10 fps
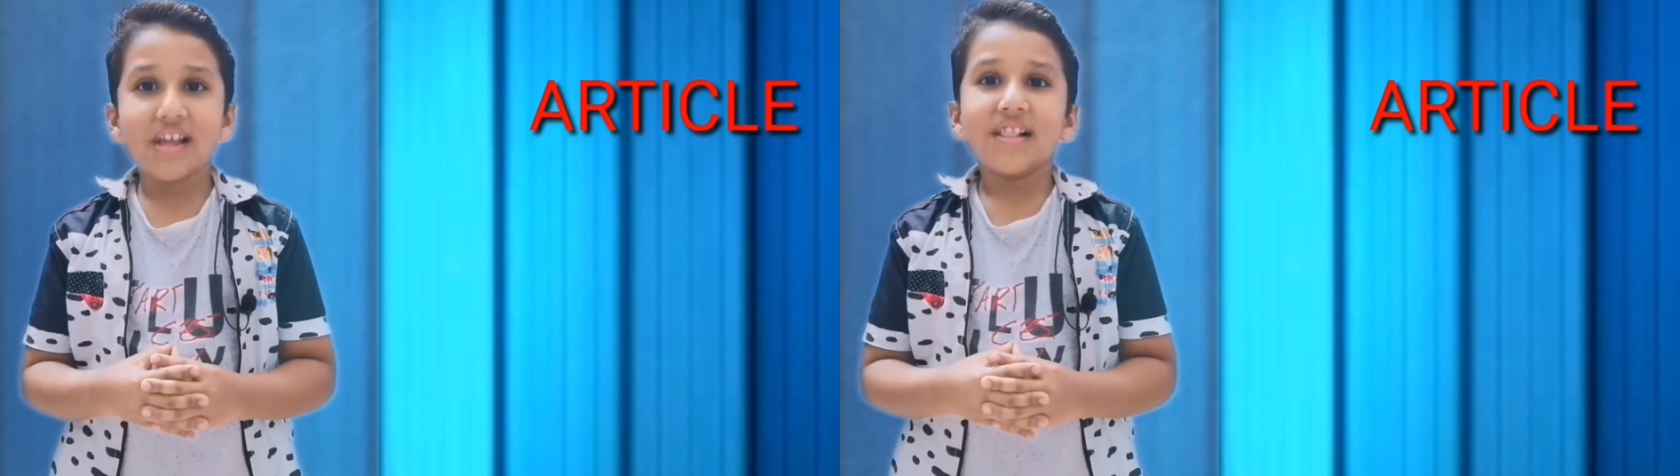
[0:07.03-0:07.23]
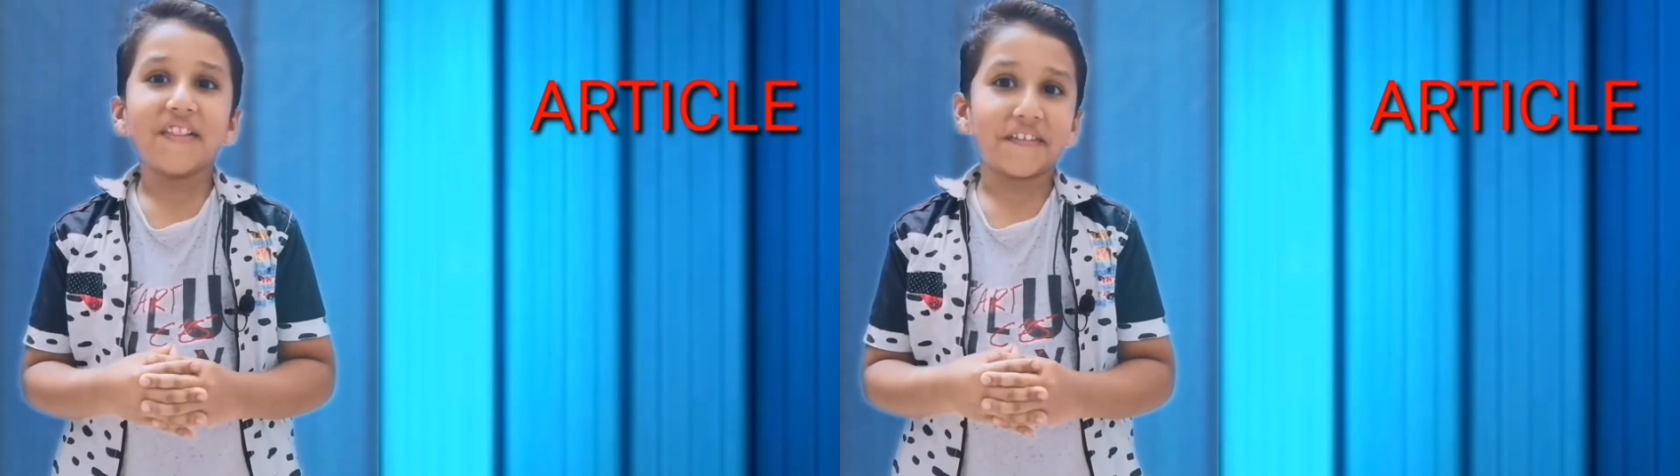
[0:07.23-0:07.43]

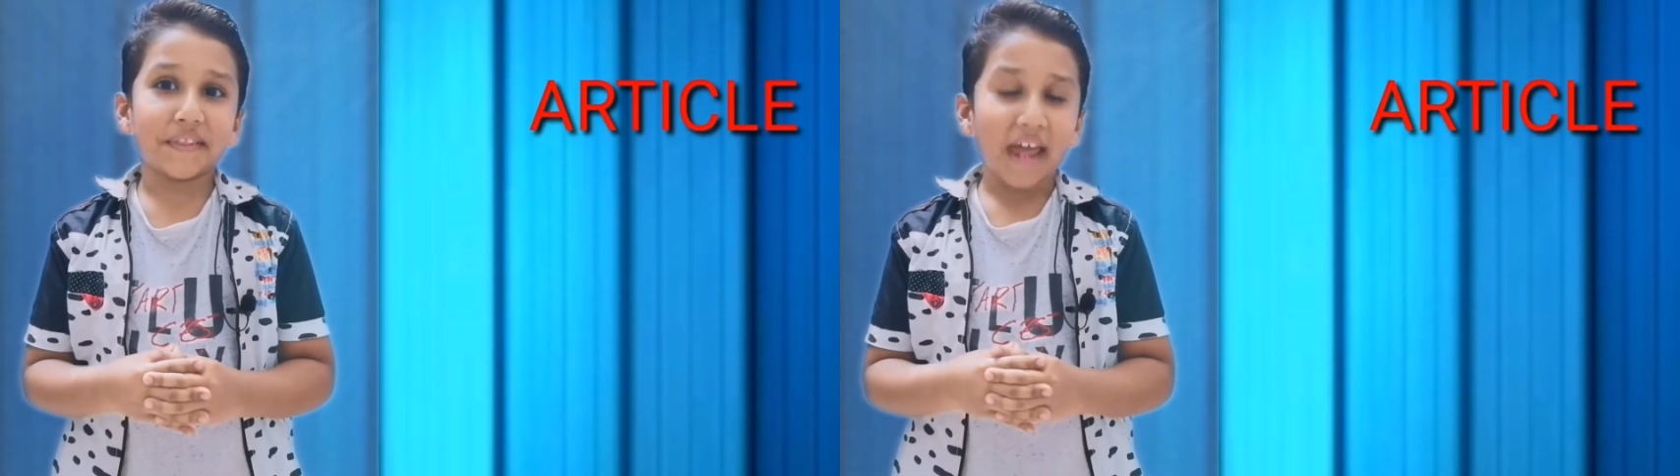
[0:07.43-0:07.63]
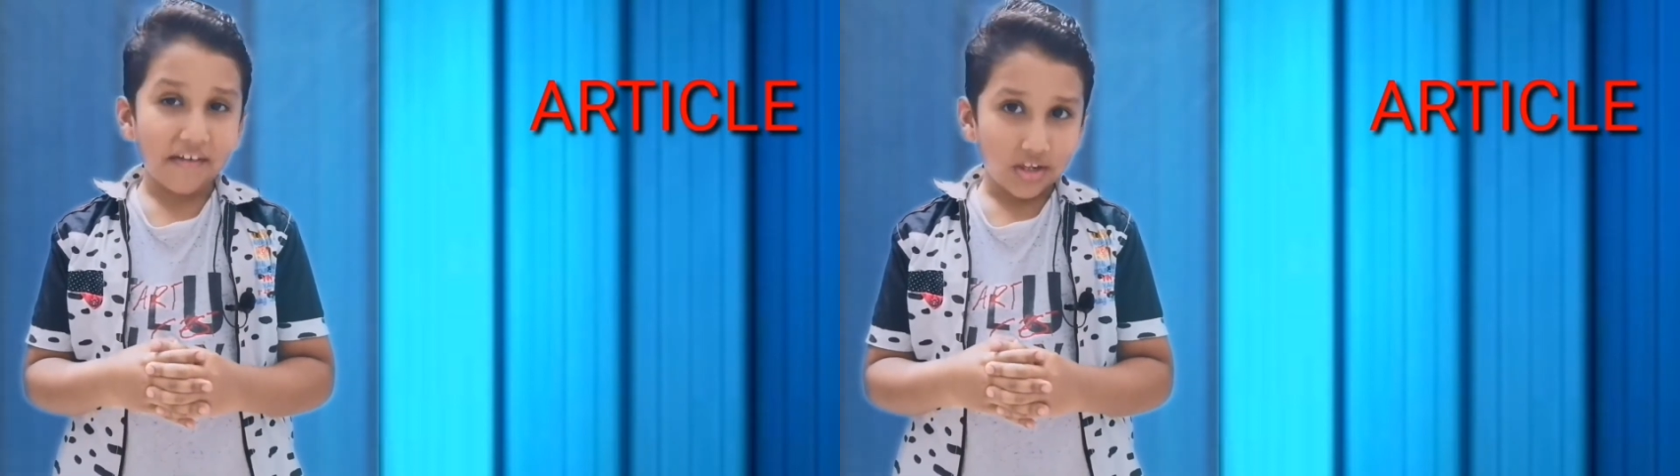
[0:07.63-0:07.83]
Let's
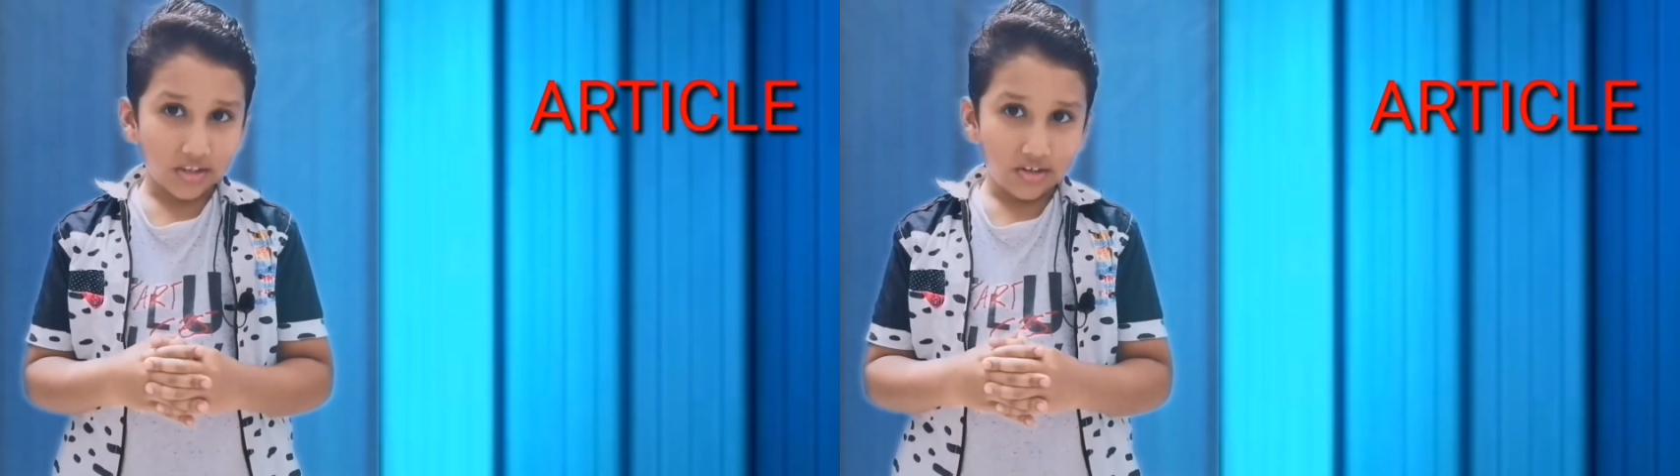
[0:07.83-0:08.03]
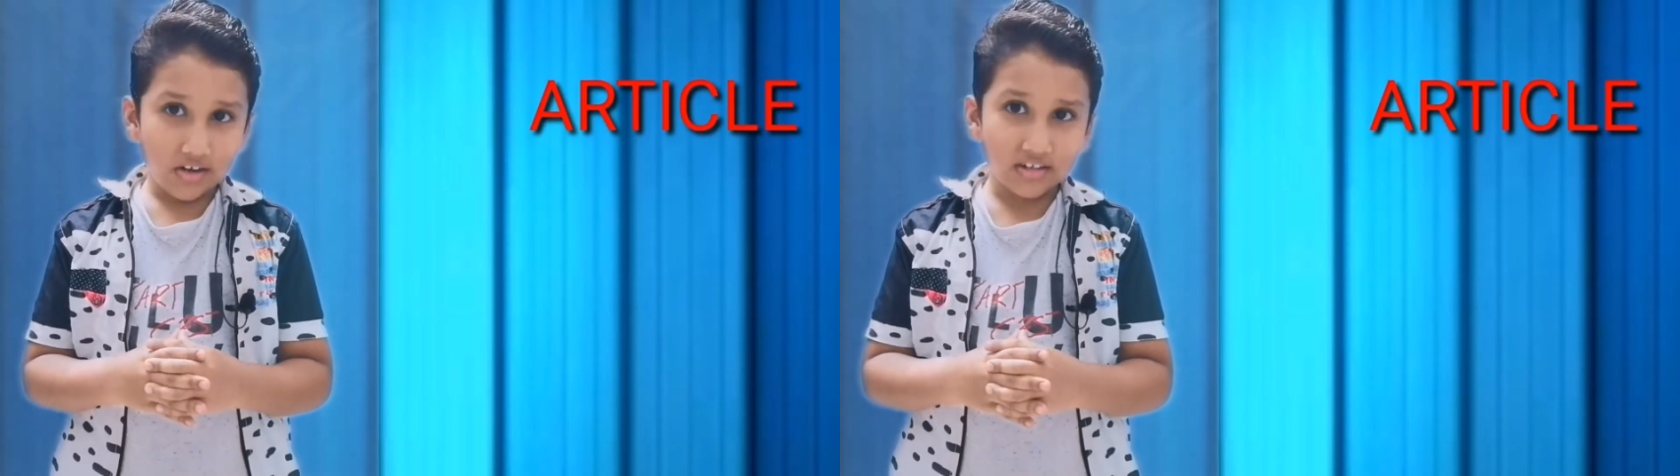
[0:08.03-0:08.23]
have a
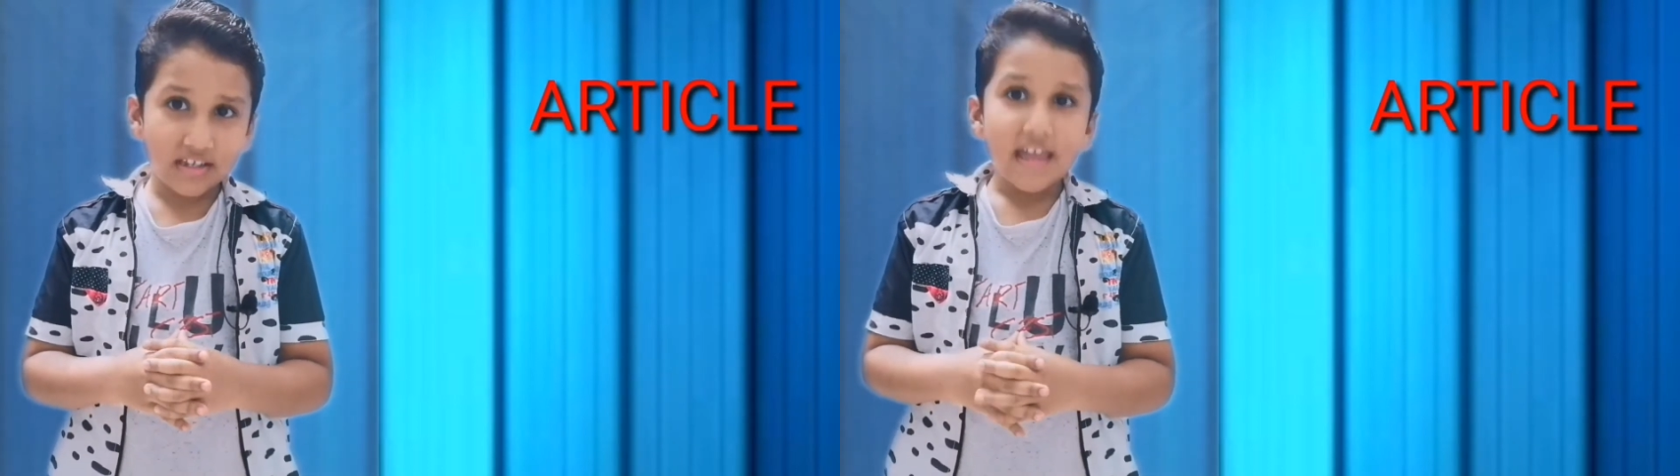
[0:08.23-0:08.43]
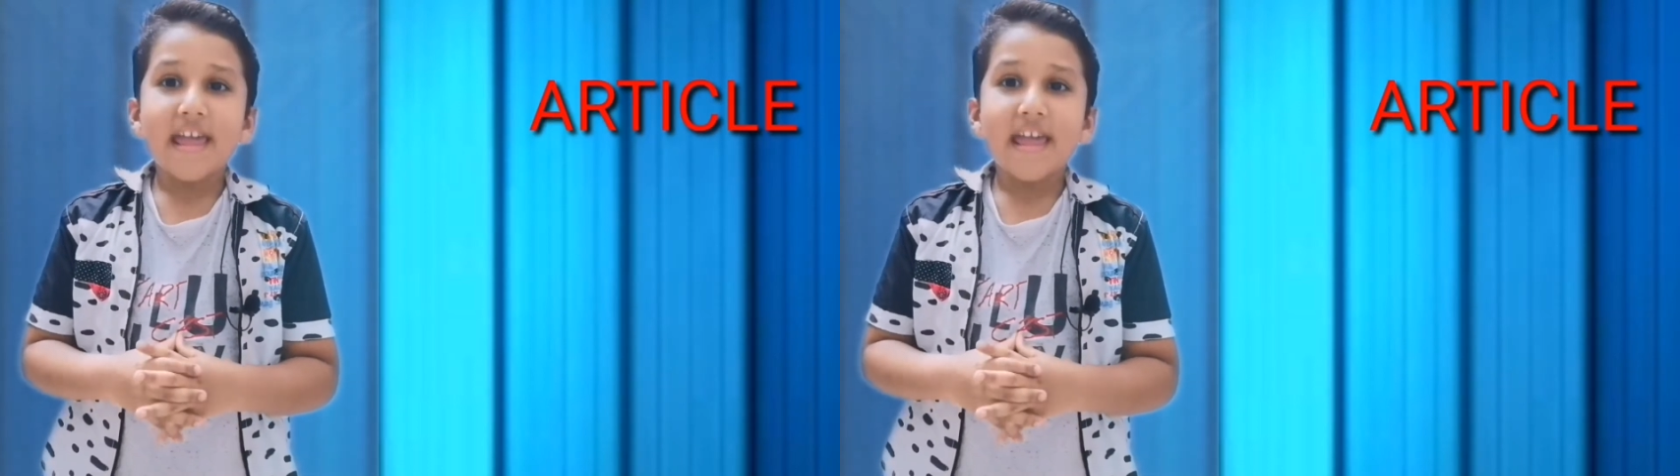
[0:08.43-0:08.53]
look